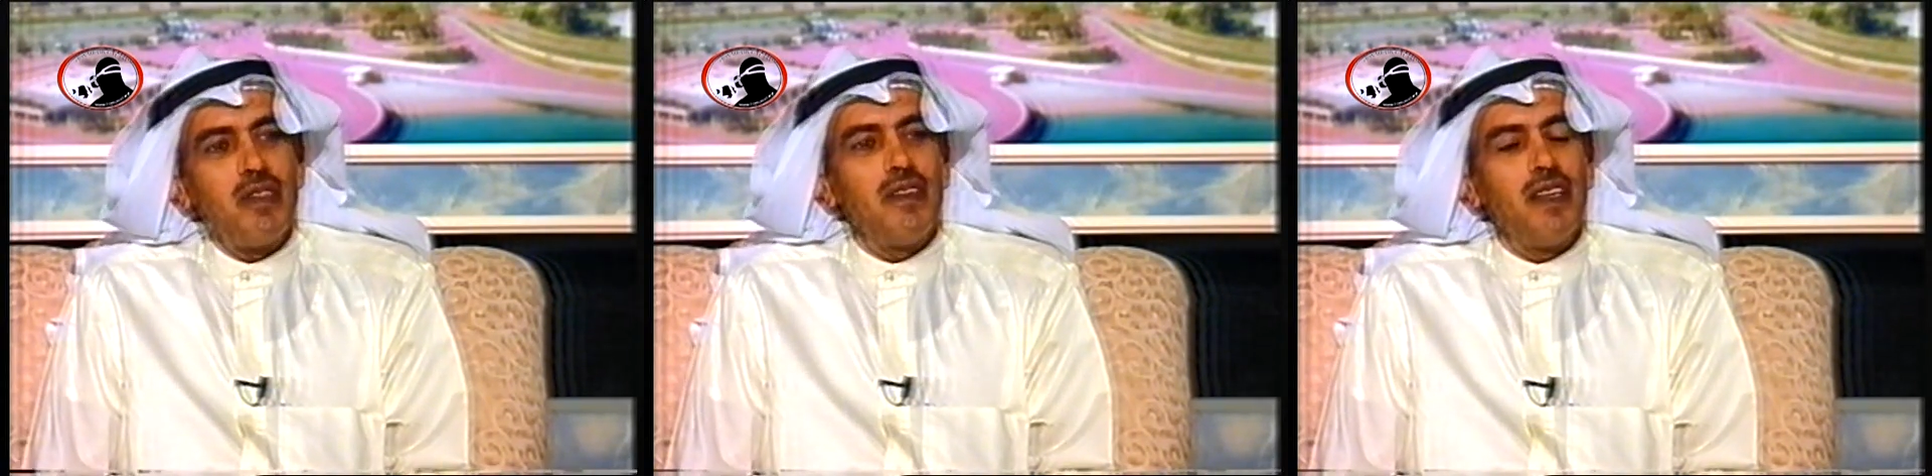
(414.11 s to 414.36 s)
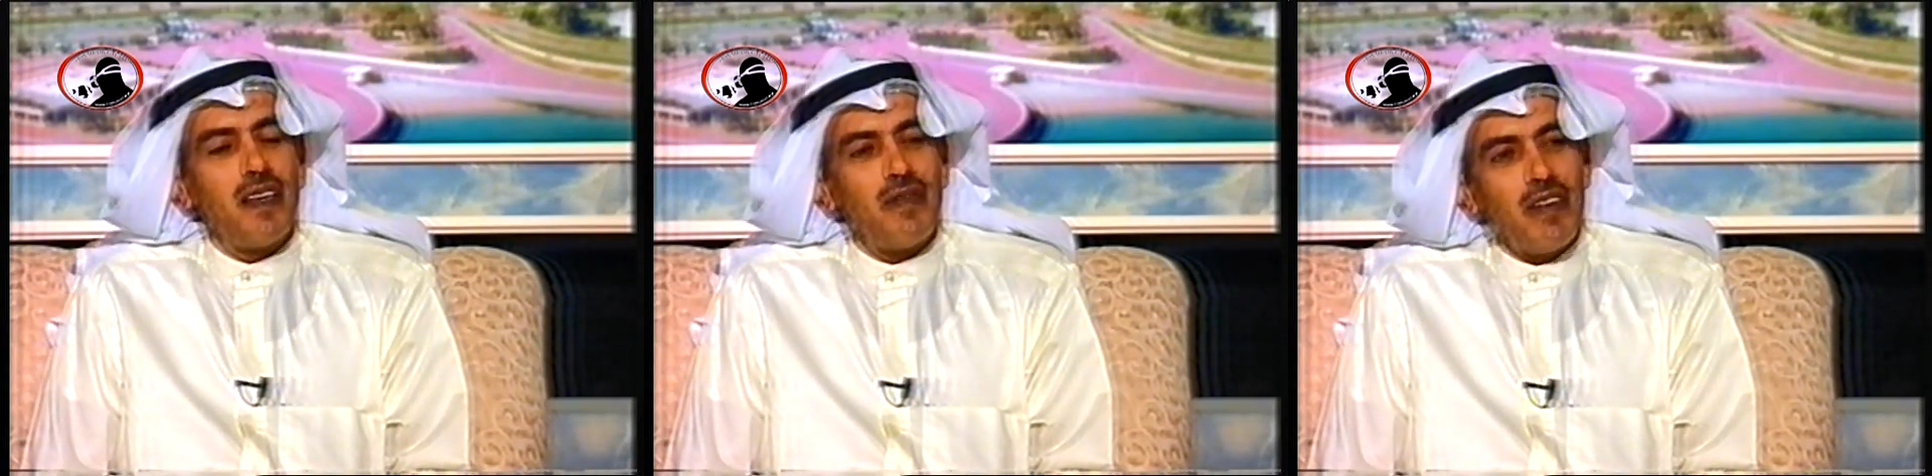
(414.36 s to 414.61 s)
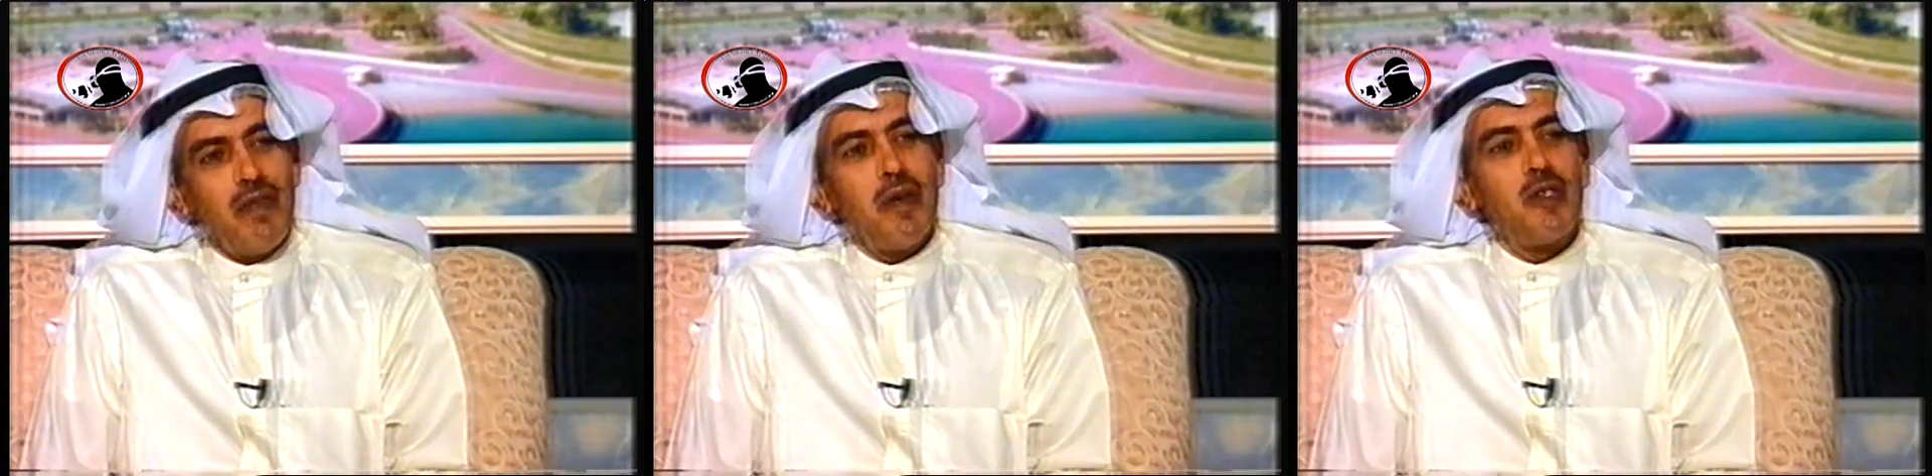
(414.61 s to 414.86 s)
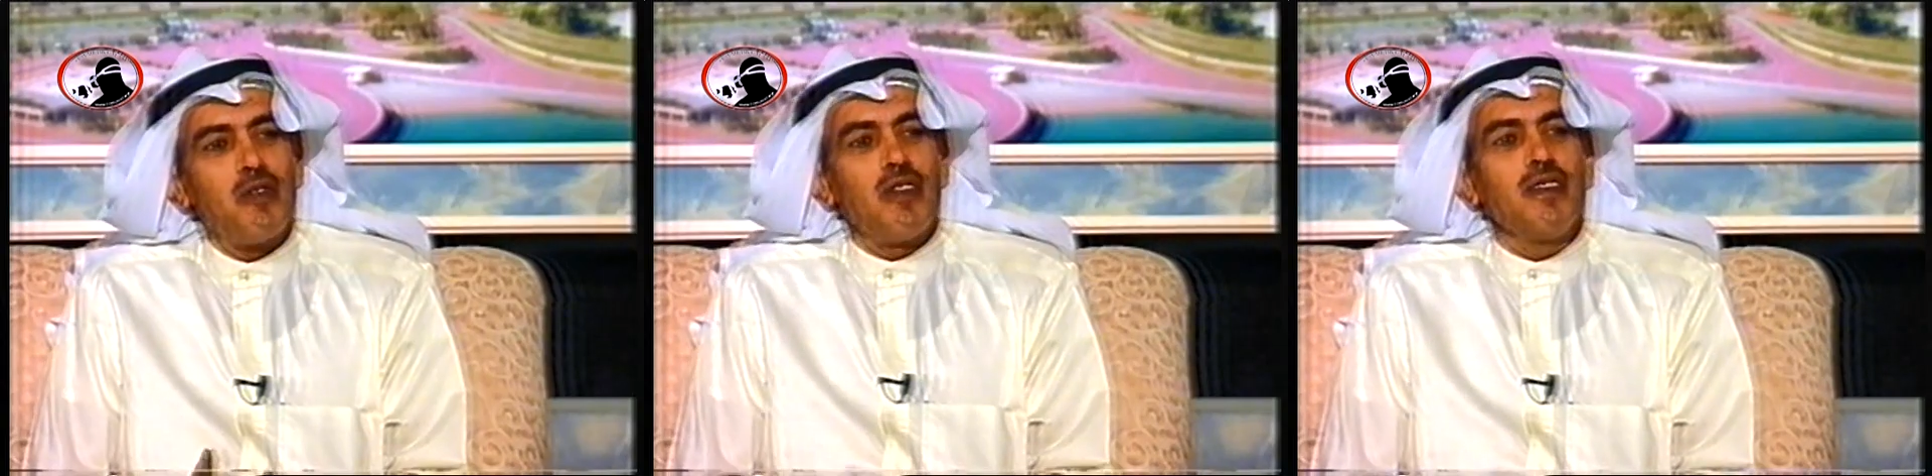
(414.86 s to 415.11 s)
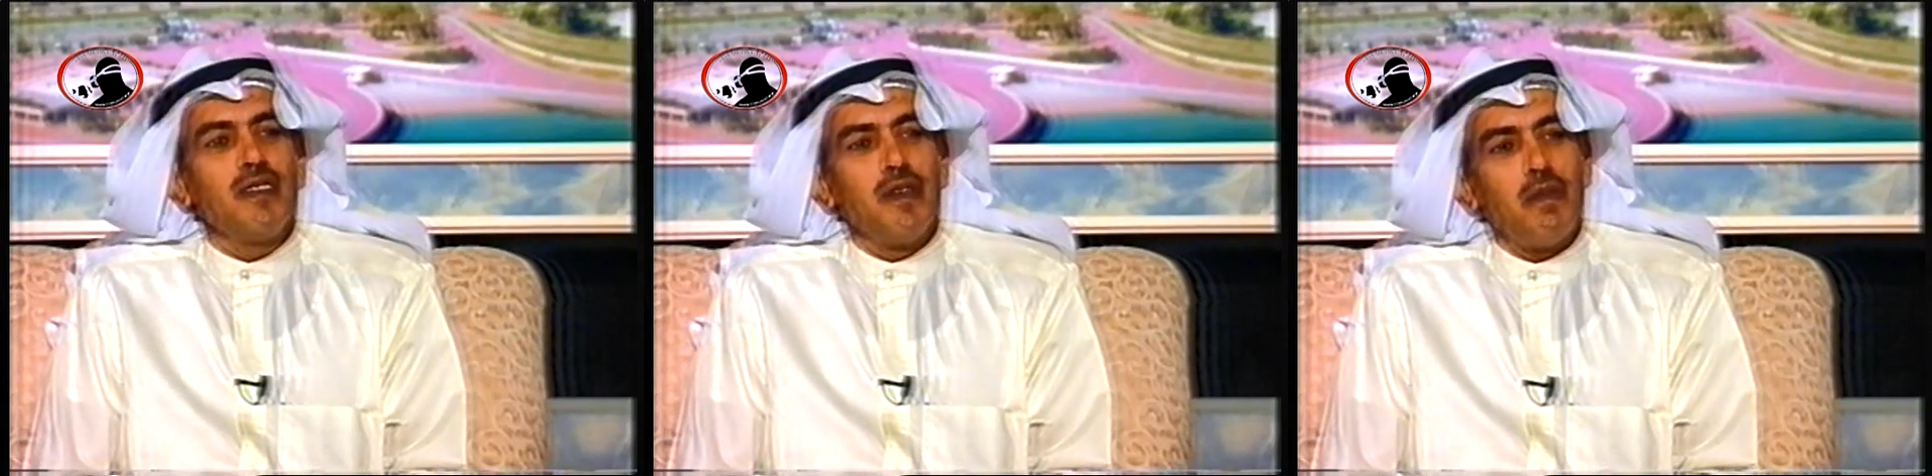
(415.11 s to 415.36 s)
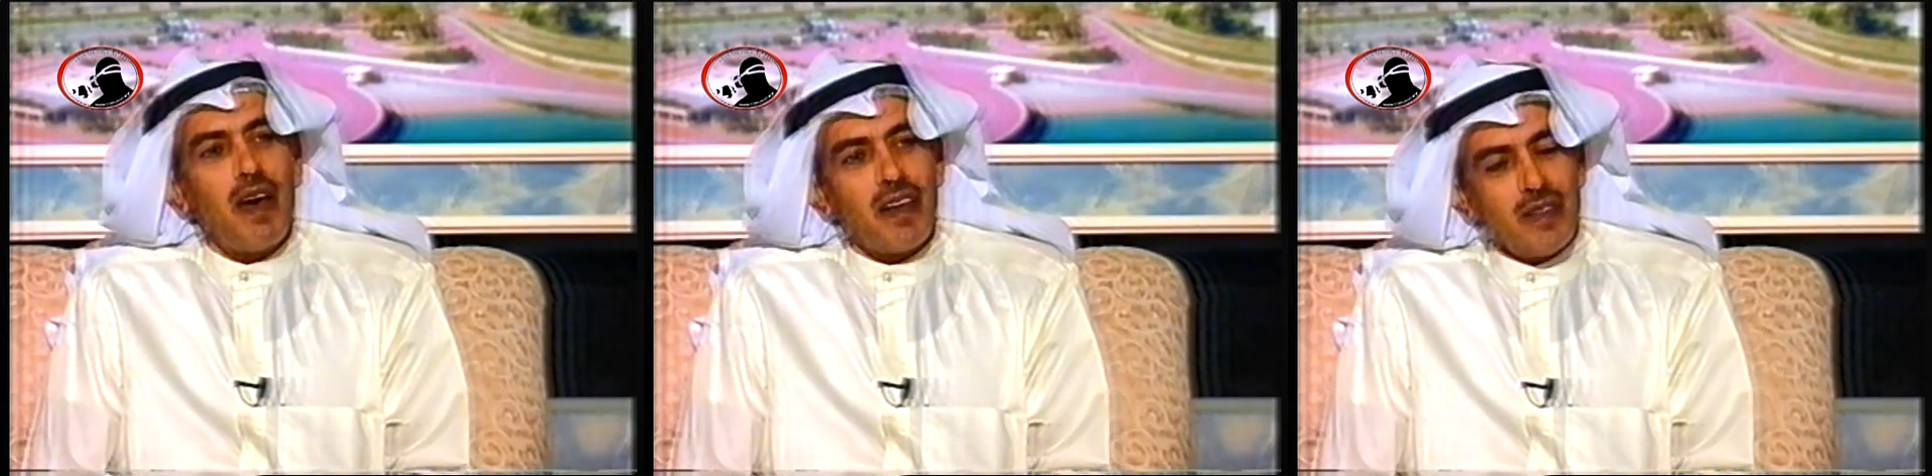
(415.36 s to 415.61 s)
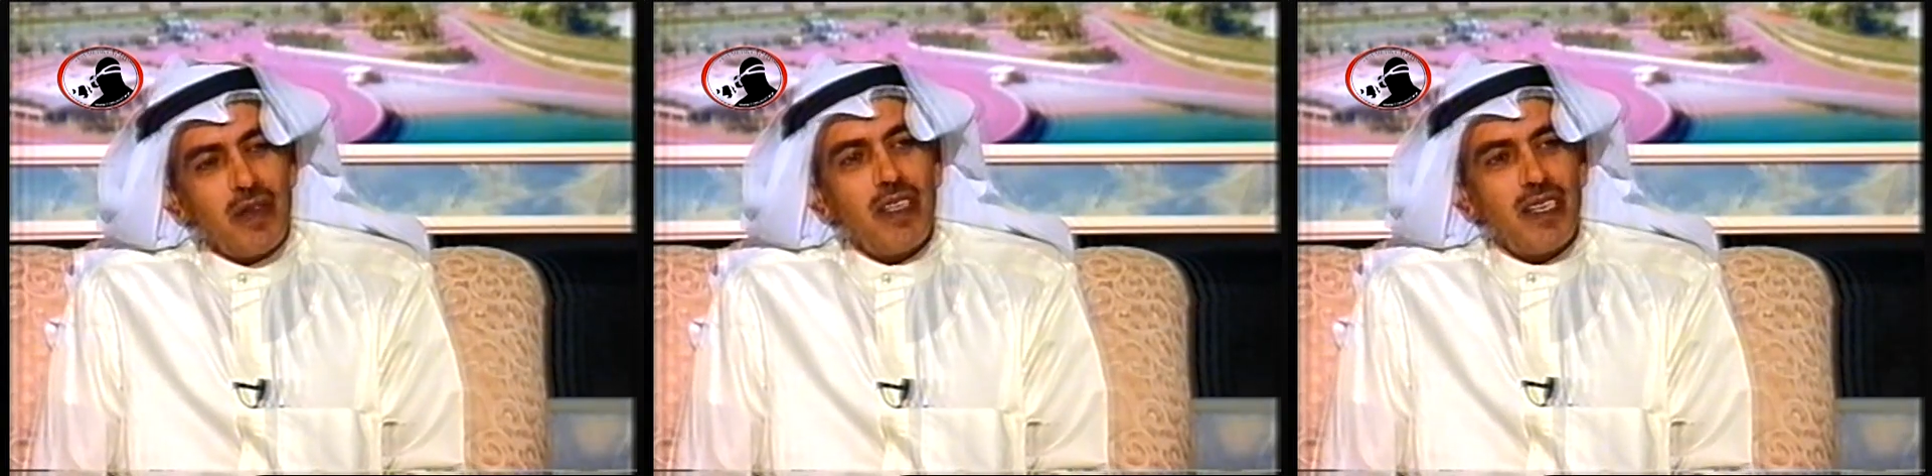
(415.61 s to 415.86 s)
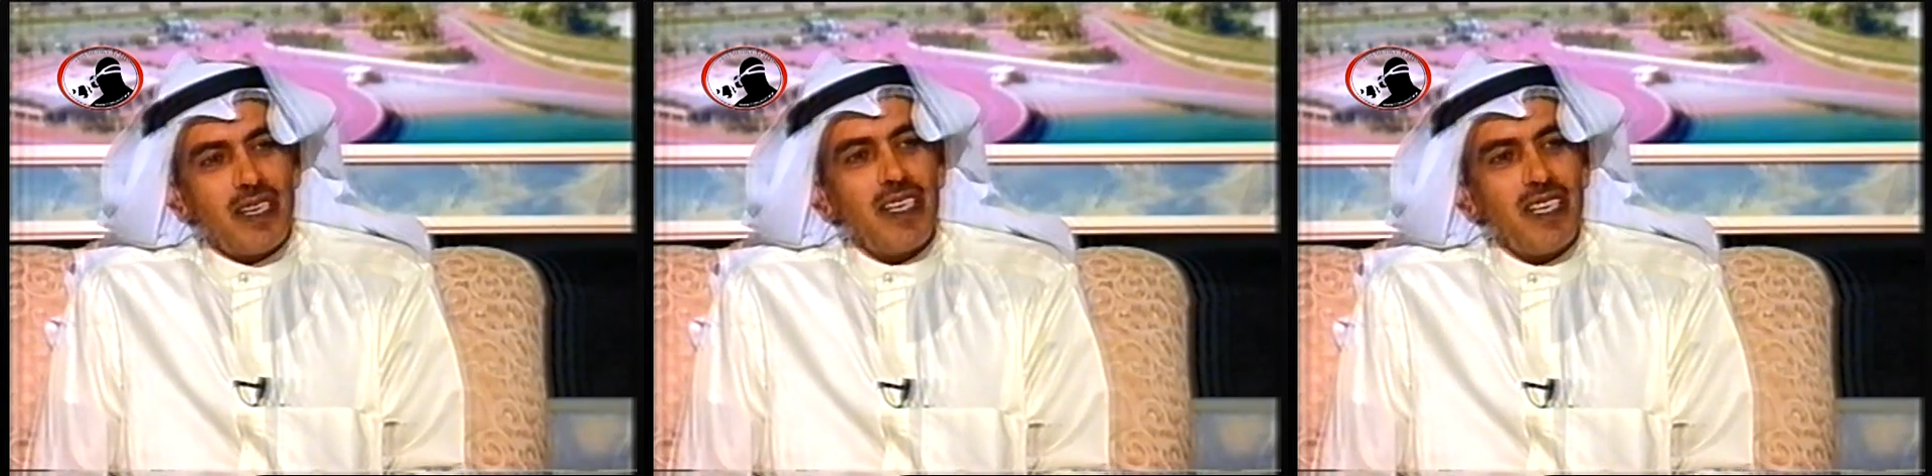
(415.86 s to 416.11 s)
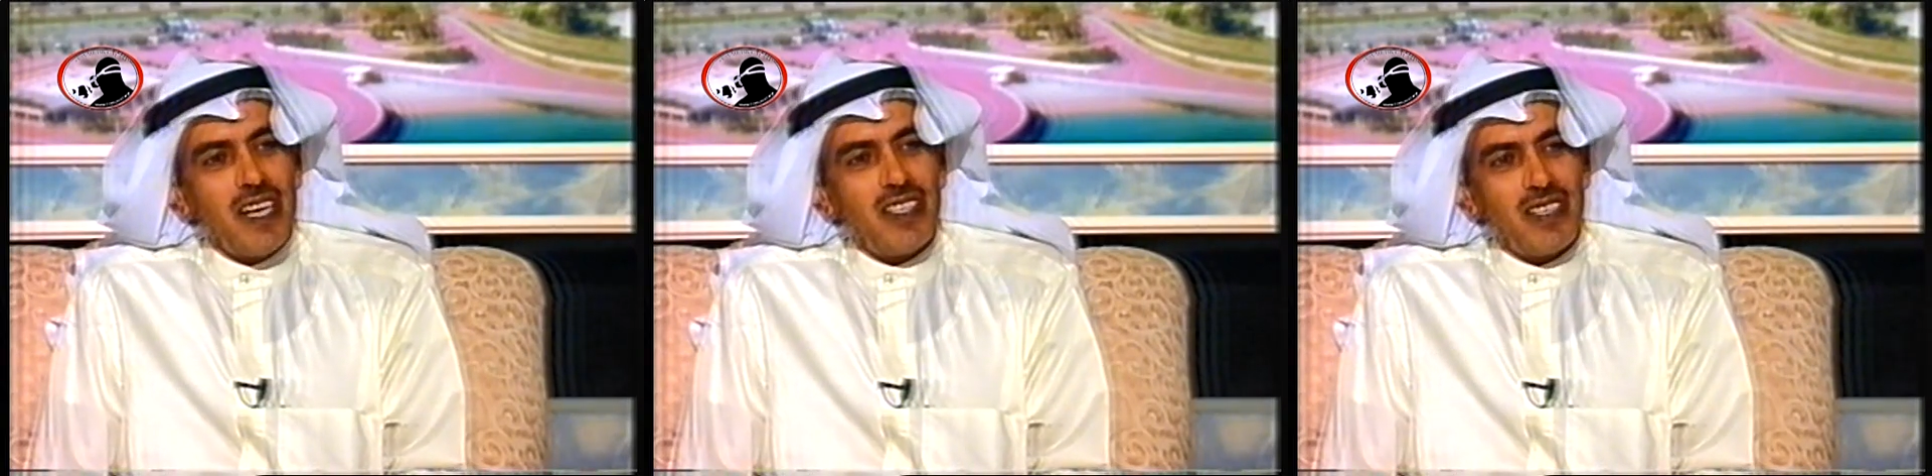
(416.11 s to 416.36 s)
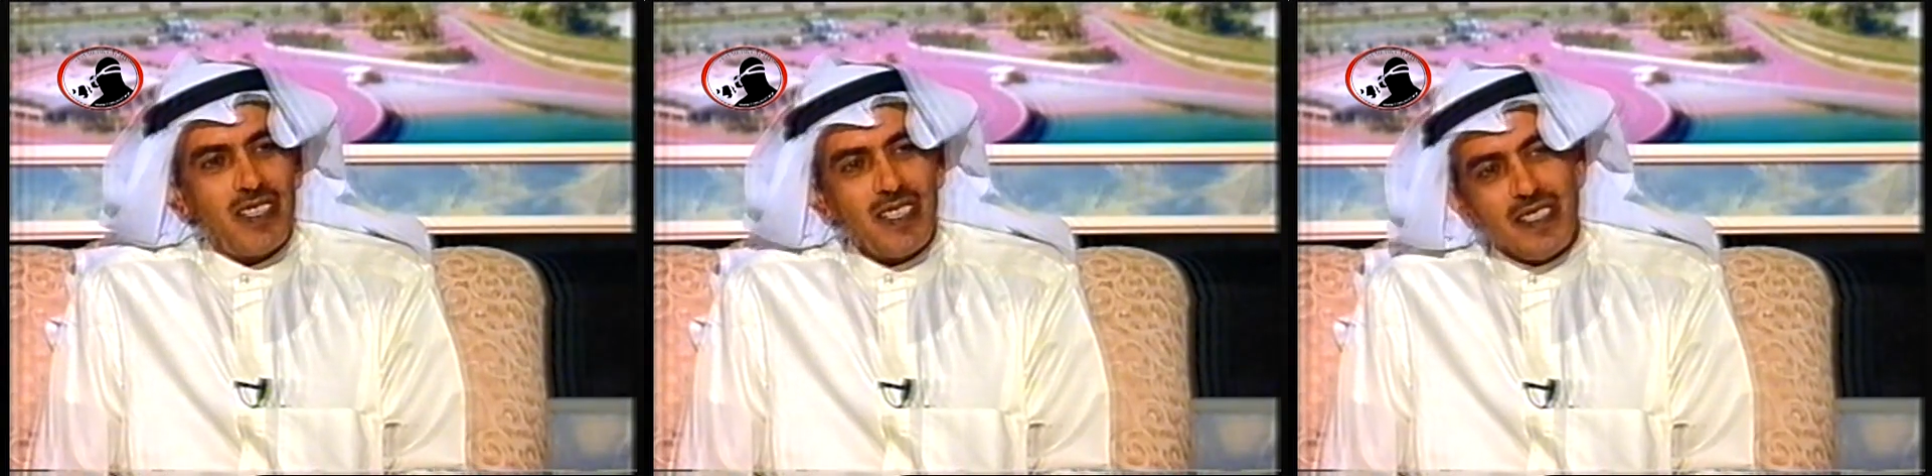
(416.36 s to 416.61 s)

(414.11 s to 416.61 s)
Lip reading: they're very beautiful, back to their nature.